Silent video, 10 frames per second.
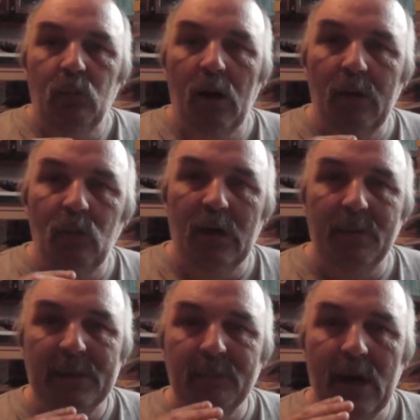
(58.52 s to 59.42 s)
What I
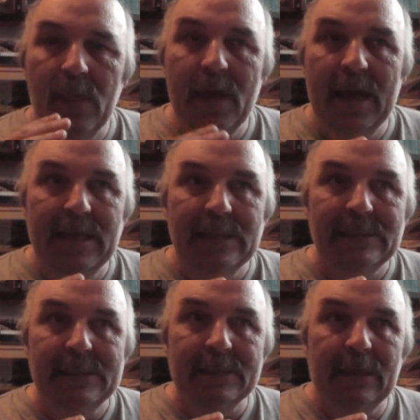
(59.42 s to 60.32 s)
mean by that
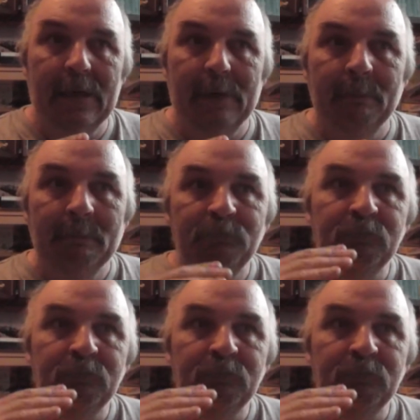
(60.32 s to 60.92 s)
is it